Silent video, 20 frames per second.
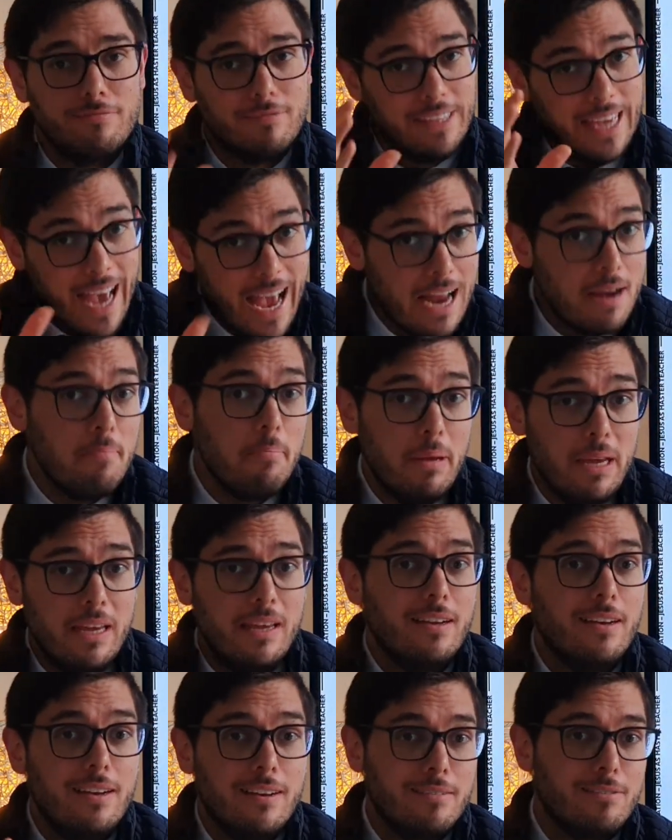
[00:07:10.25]
can
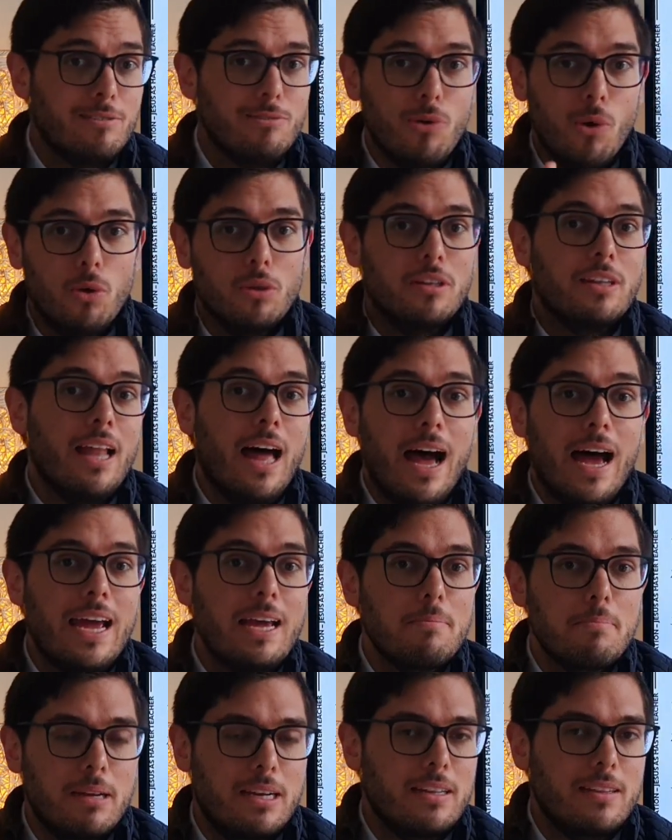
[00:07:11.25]
be called
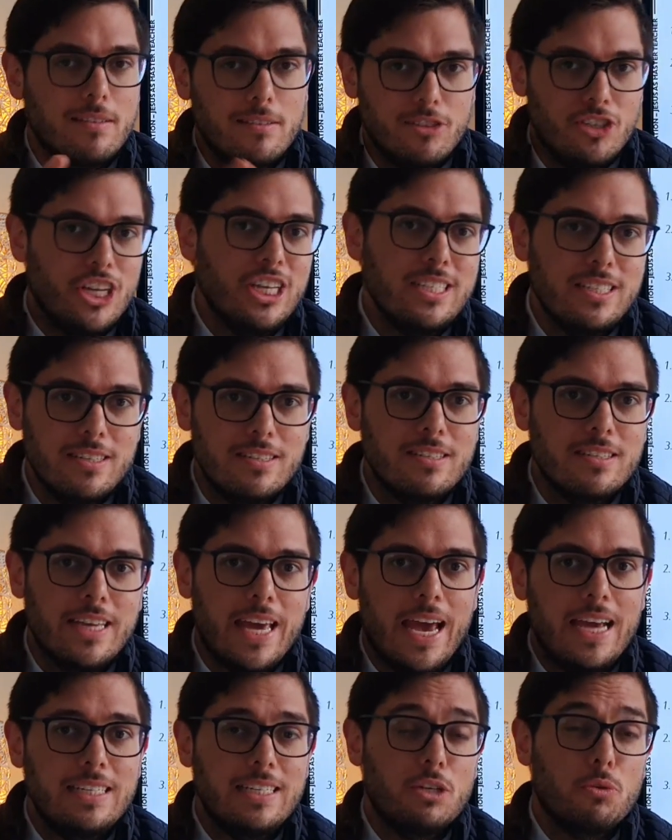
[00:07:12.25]
lying, but in Jesus'
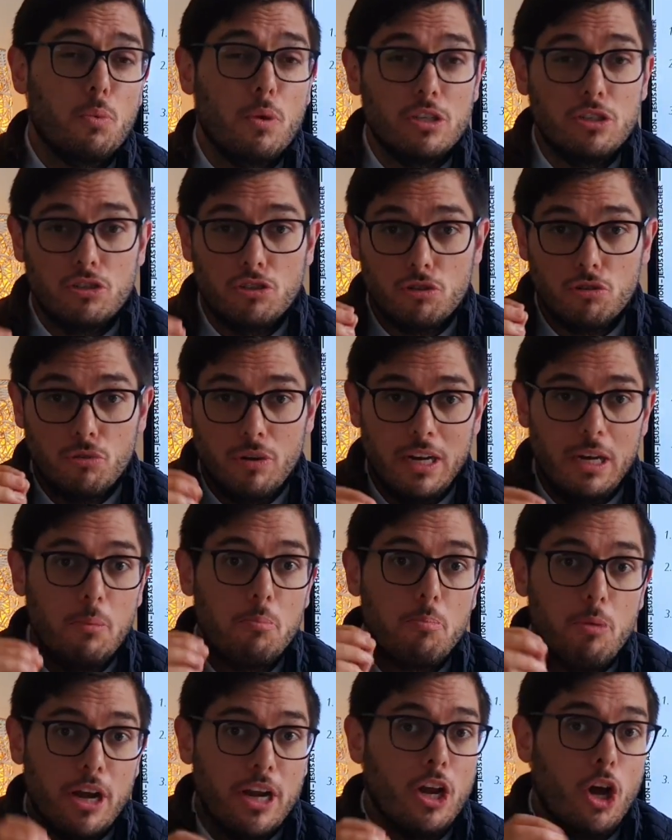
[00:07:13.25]
case, it was to really
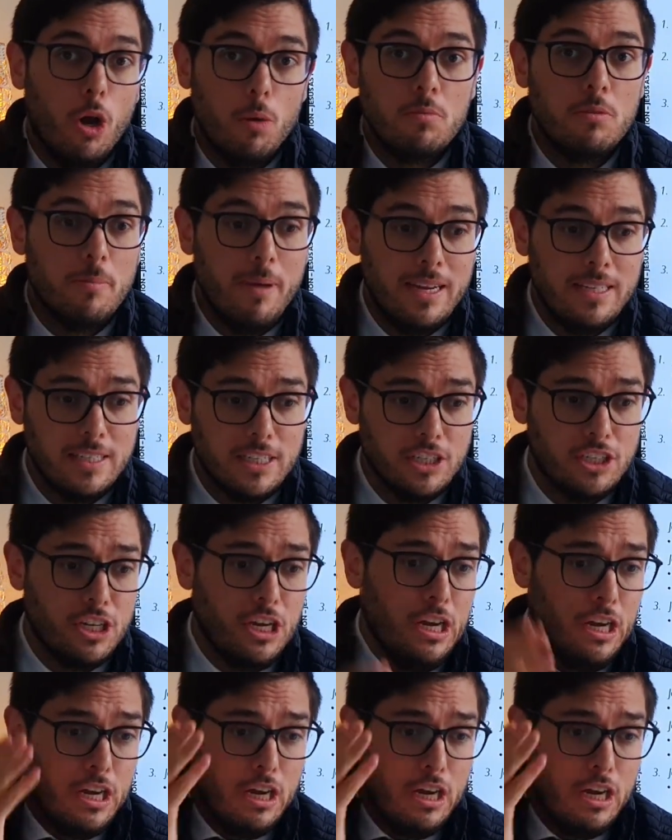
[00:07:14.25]
bring home the message.